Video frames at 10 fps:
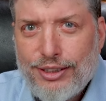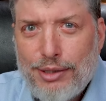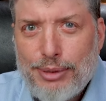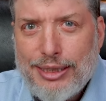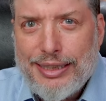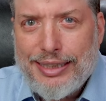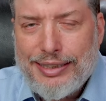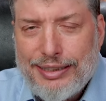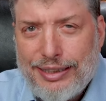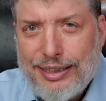That means
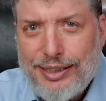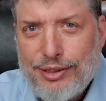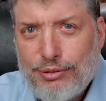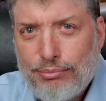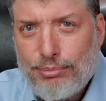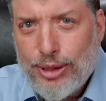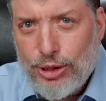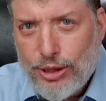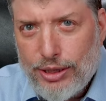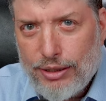it's these
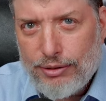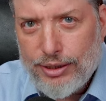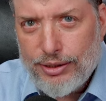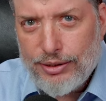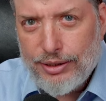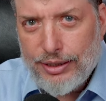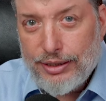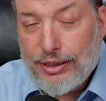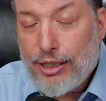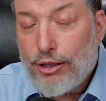missionaries
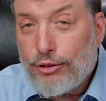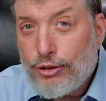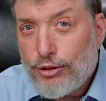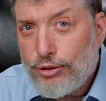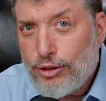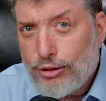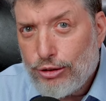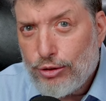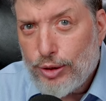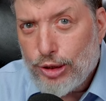that are using
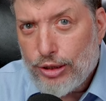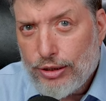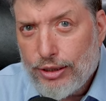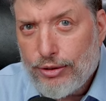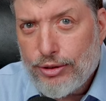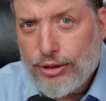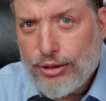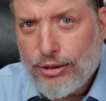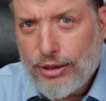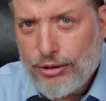Jewish
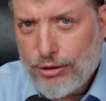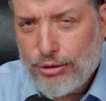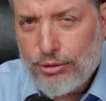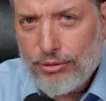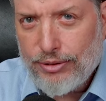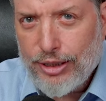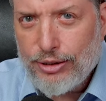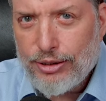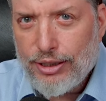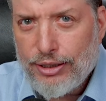literature in order to
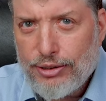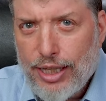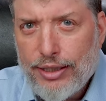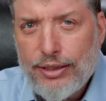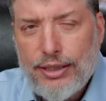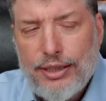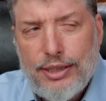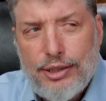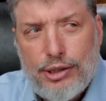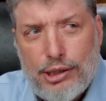evangelize that
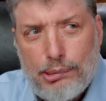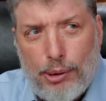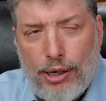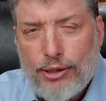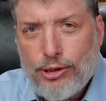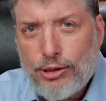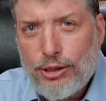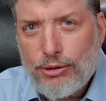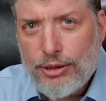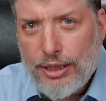sparks
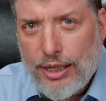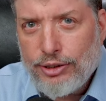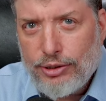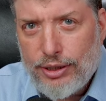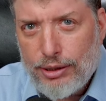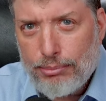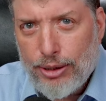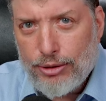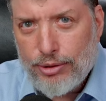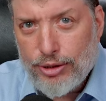curiosity
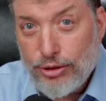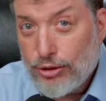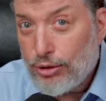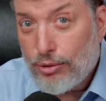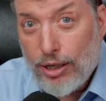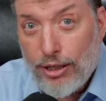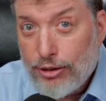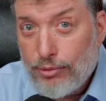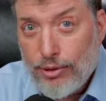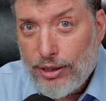among Christians who
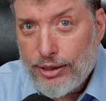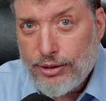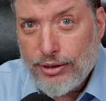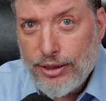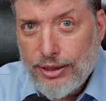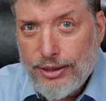otherwise,